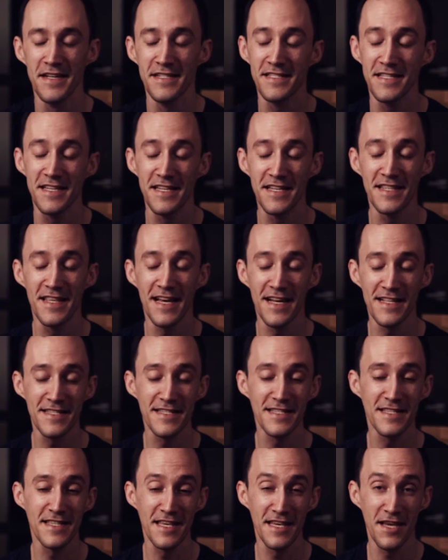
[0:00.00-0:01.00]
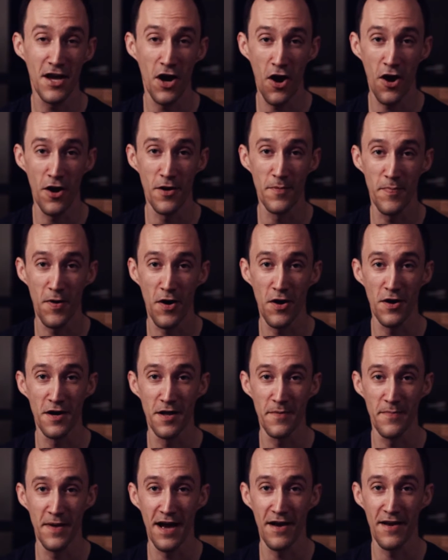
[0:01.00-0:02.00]
See, that's the hard
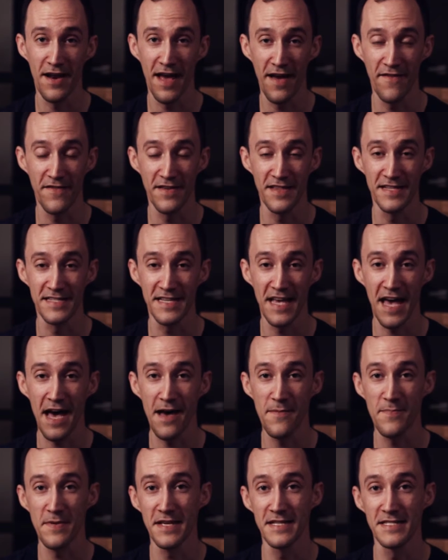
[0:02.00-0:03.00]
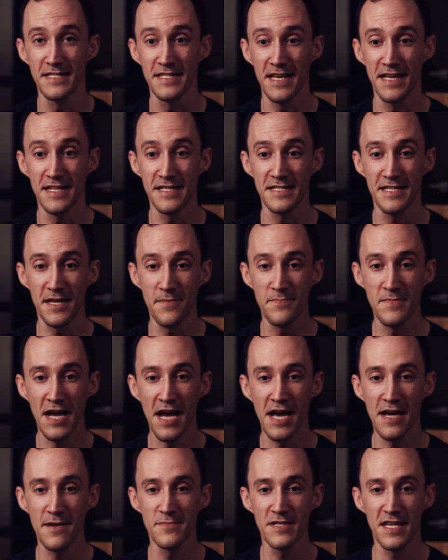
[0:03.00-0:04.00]
part about having this app, is that
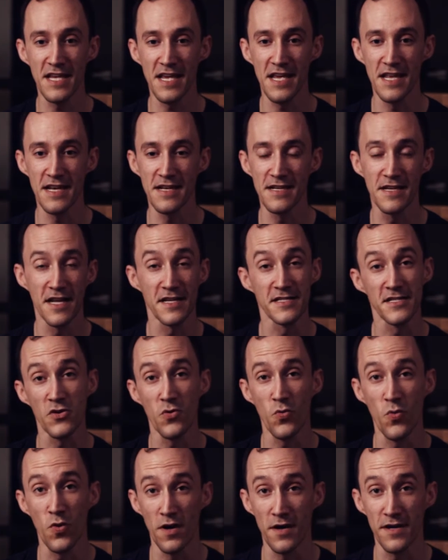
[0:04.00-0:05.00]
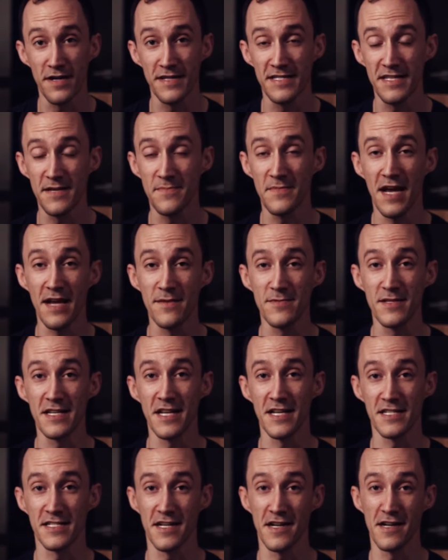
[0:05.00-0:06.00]
sometimes it doesn't work and sometimes it
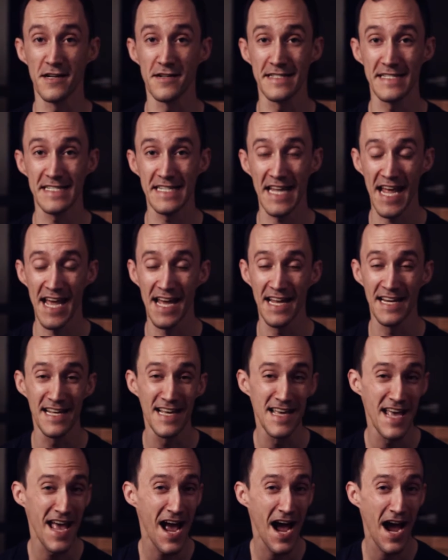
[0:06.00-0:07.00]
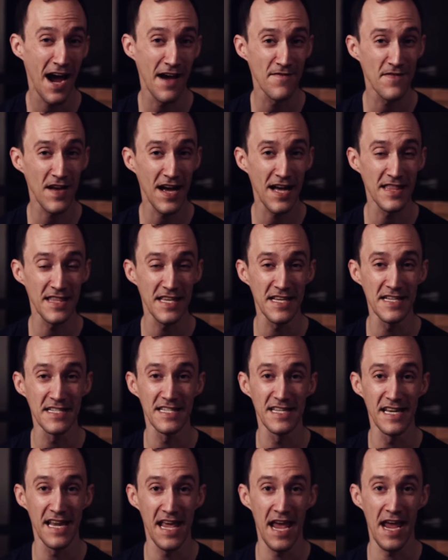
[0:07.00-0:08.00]
doesn't understand. I've got
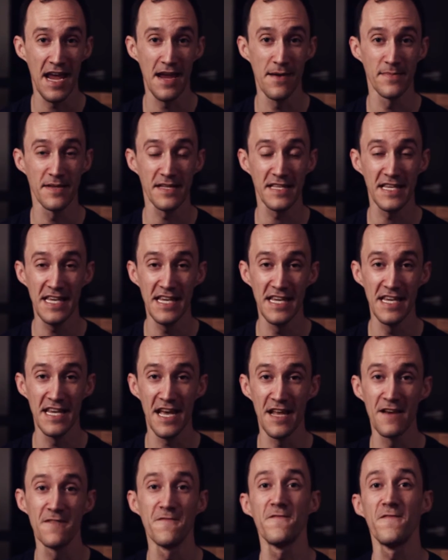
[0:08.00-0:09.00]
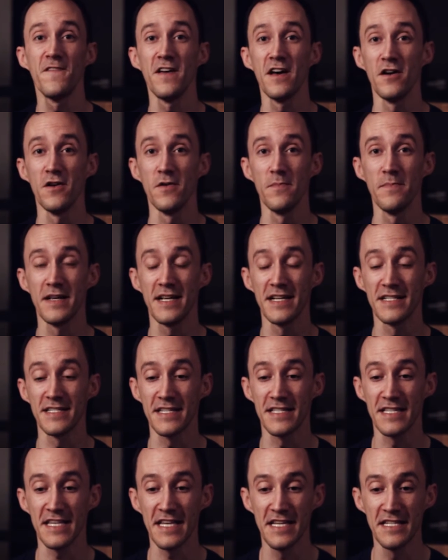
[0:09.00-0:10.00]
these named key and fill because
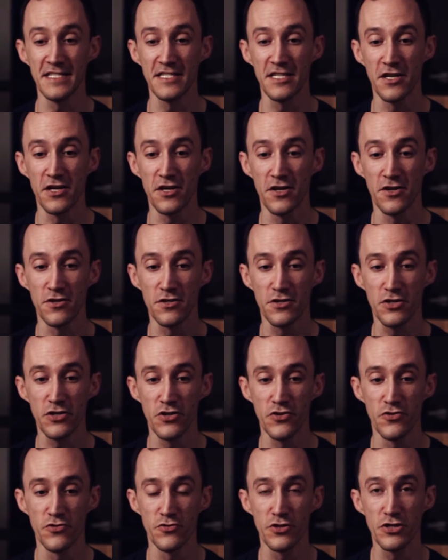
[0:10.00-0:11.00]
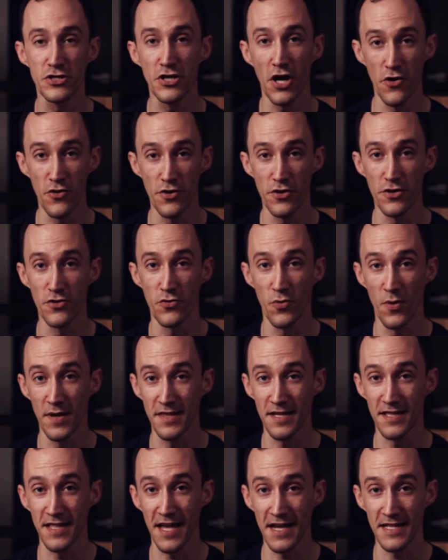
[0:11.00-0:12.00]
it's easier to show you
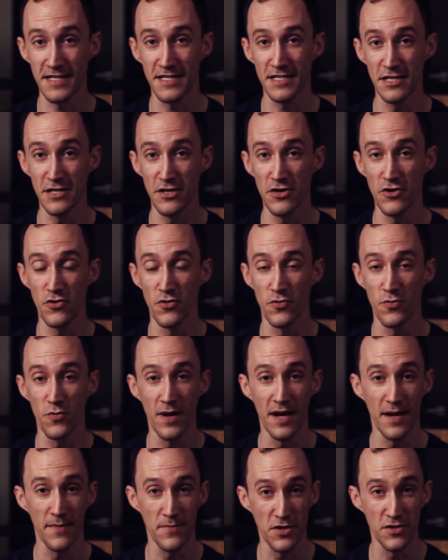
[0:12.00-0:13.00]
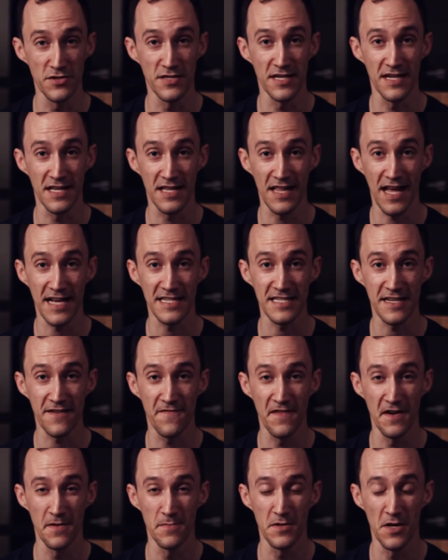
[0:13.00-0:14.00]
what the lights do when I'm using classic
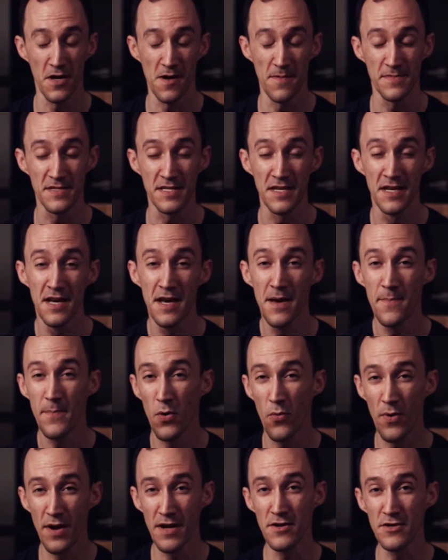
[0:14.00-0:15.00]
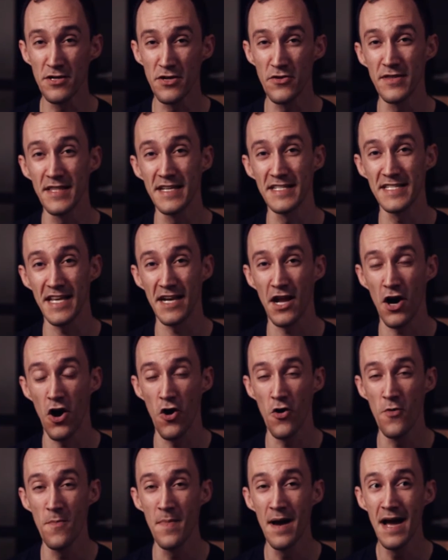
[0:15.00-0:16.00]
film terms. But when you're doing this at
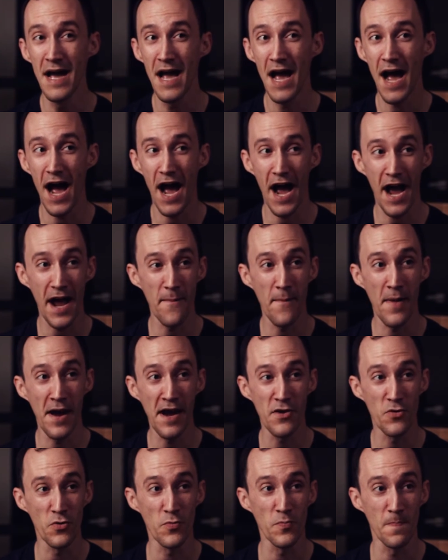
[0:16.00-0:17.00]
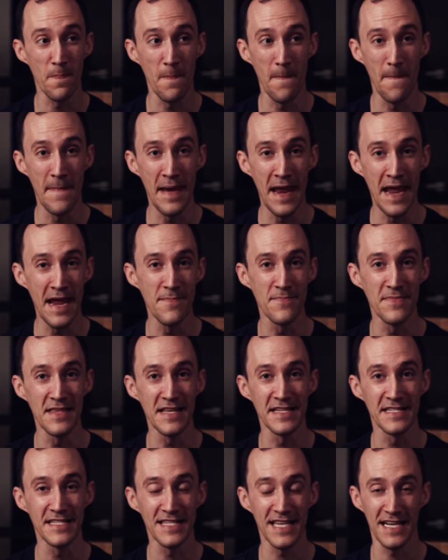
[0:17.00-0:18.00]
home, I might name
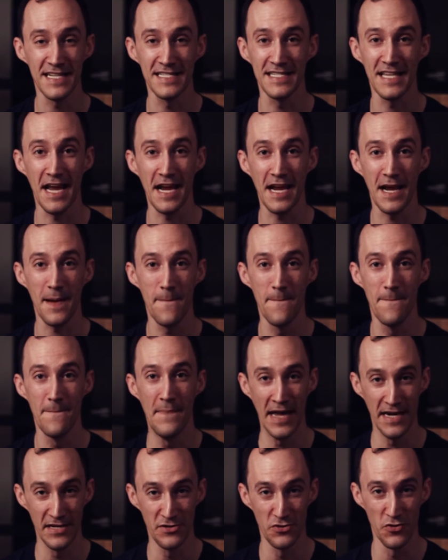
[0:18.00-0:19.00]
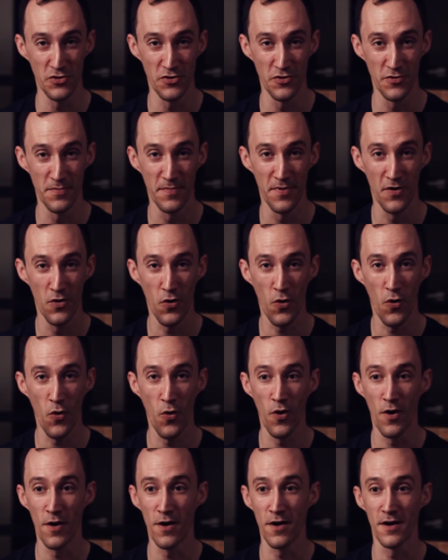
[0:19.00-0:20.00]
these things like bedroom
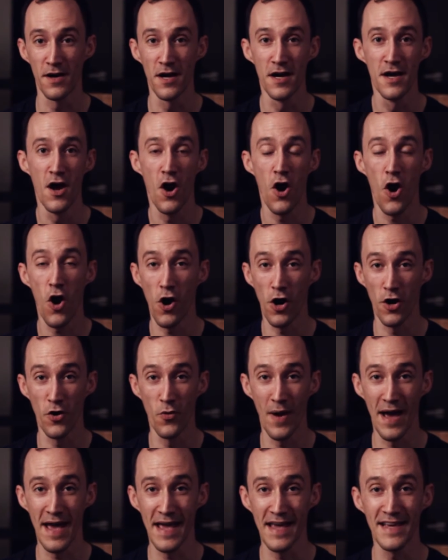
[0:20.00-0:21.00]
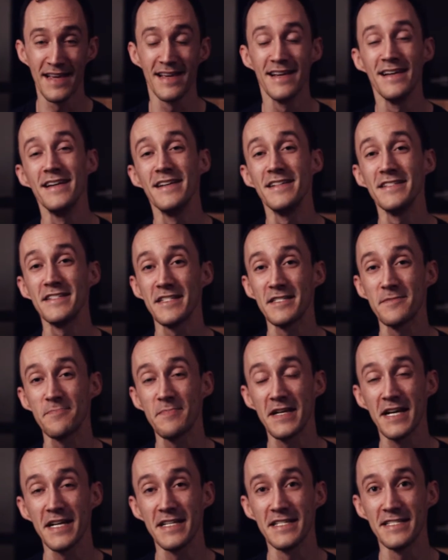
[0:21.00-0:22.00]
or hallway, just
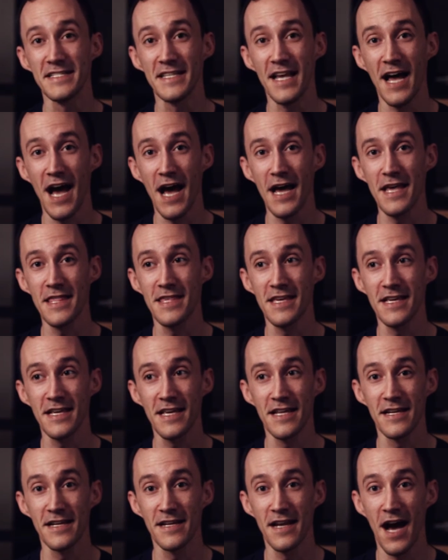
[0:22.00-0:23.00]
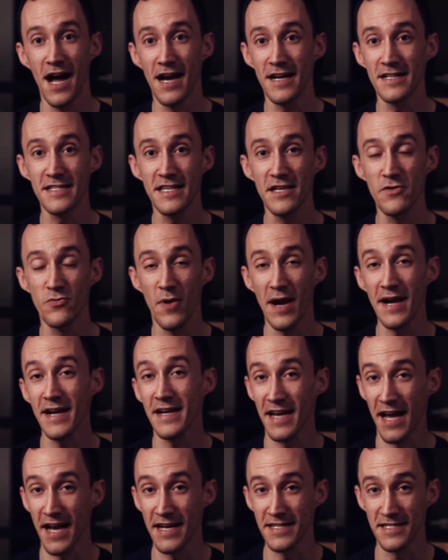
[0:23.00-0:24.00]
because I think it honestly
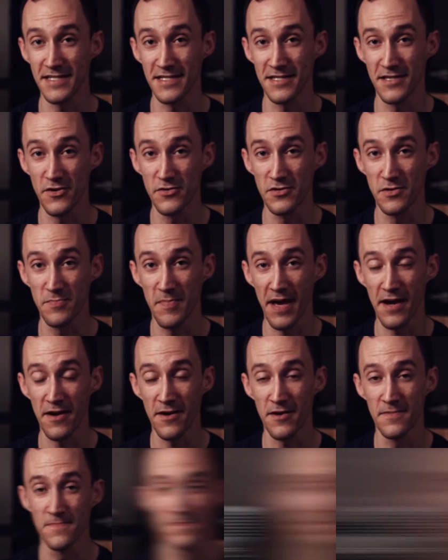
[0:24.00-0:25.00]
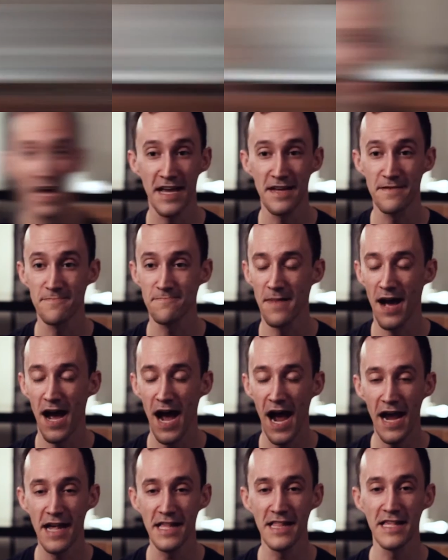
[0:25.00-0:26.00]
recognizes those better. I
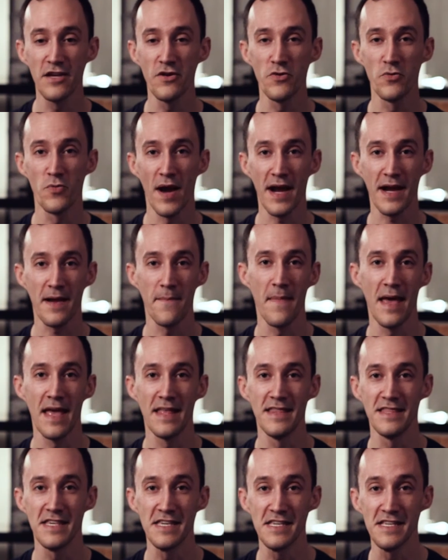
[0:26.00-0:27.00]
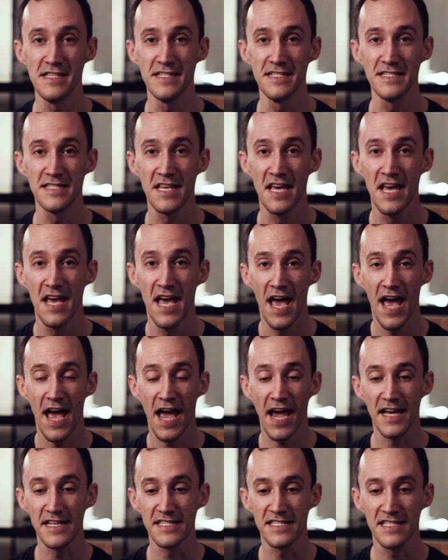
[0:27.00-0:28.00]
highly recommend these
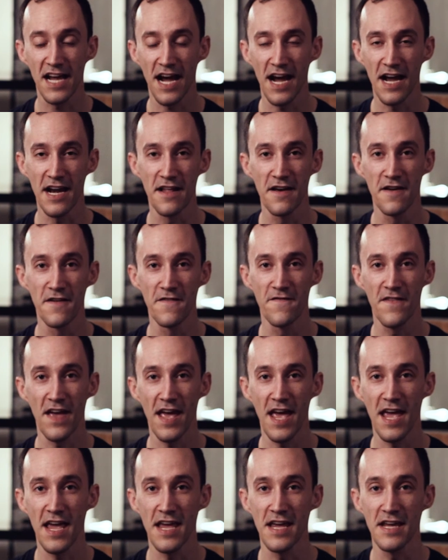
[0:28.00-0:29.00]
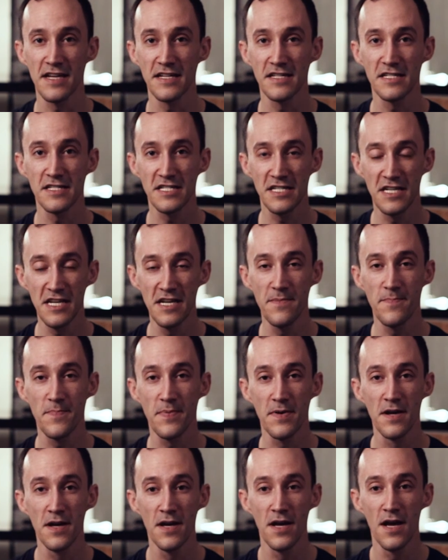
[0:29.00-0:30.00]
as kind of a
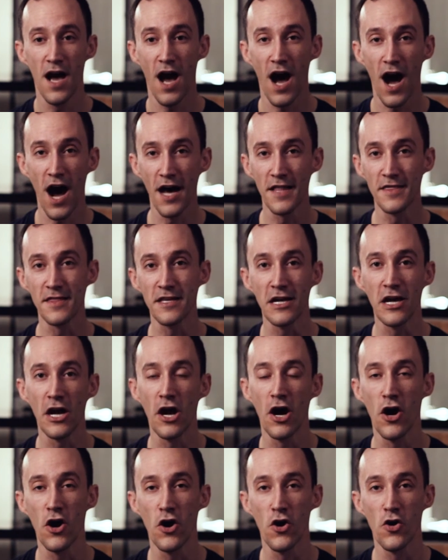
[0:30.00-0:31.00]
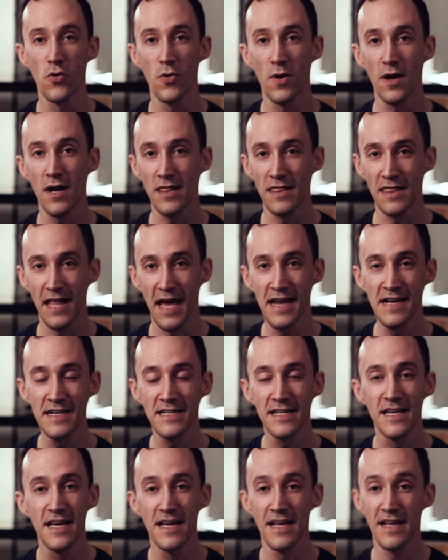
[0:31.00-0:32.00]
cheap, on-the-go
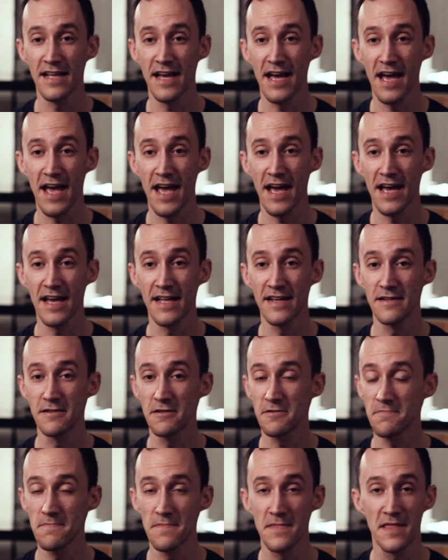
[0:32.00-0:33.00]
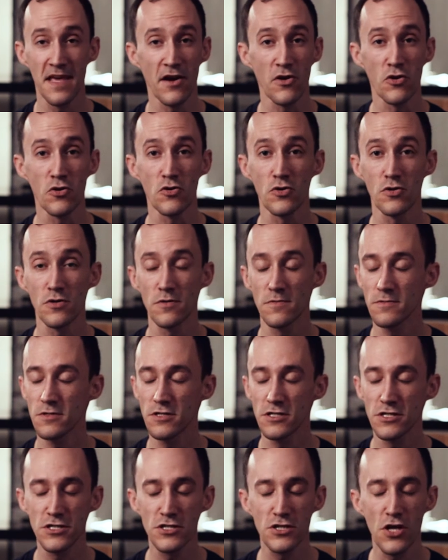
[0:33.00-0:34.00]
light, and they're
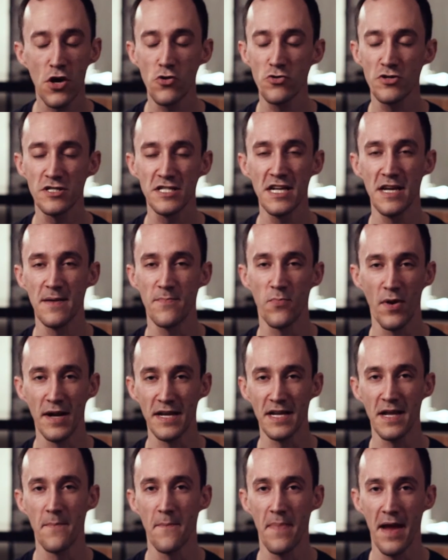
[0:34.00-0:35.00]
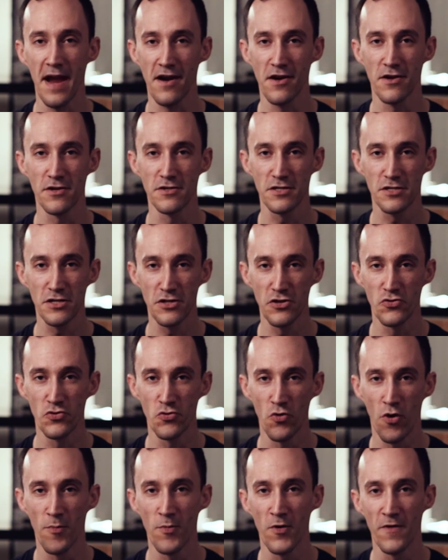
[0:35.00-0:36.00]
so cheap when compared to
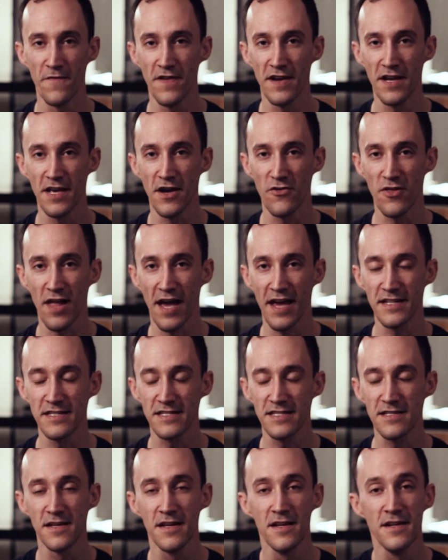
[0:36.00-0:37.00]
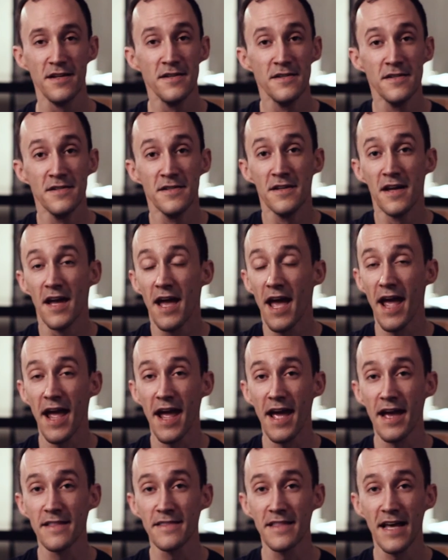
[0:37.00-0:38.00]
normal video lights.
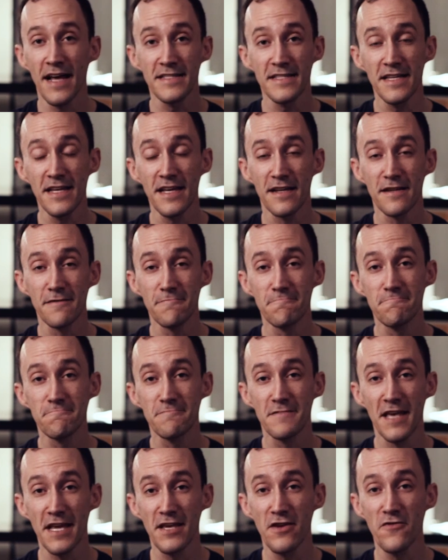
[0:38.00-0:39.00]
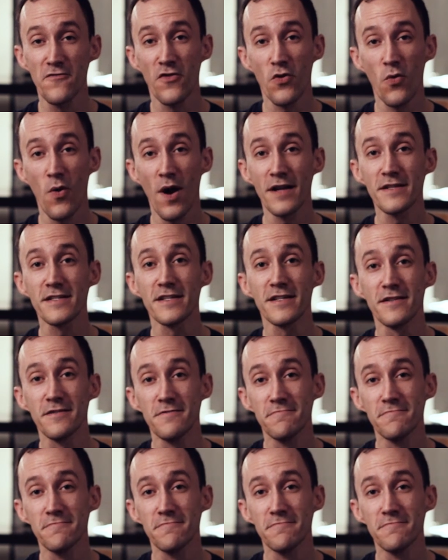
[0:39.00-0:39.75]
And that's it. Thank you for watching.